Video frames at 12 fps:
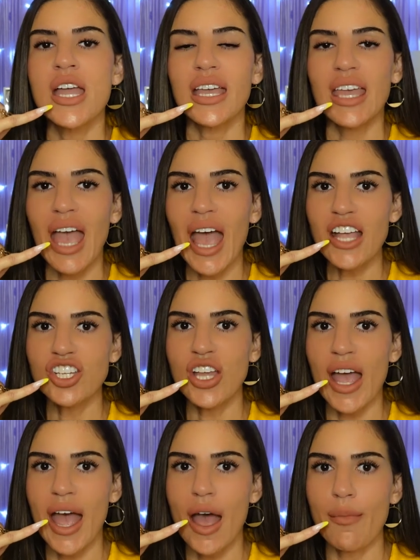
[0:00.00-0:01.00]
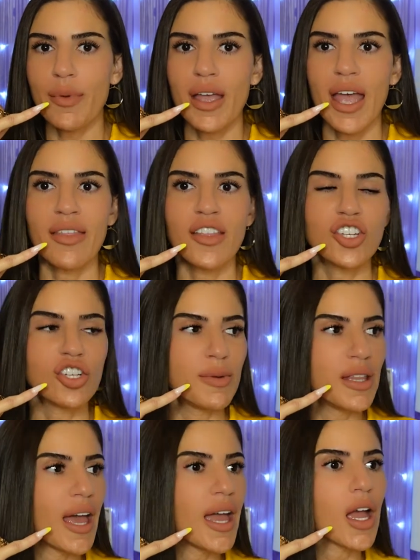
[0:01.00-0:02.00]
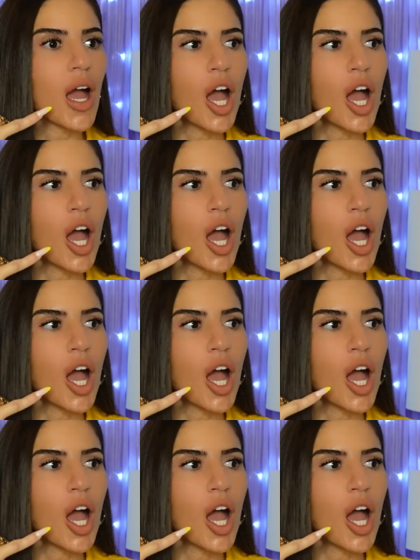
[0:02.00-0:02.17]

Cash App. And then she'll be like,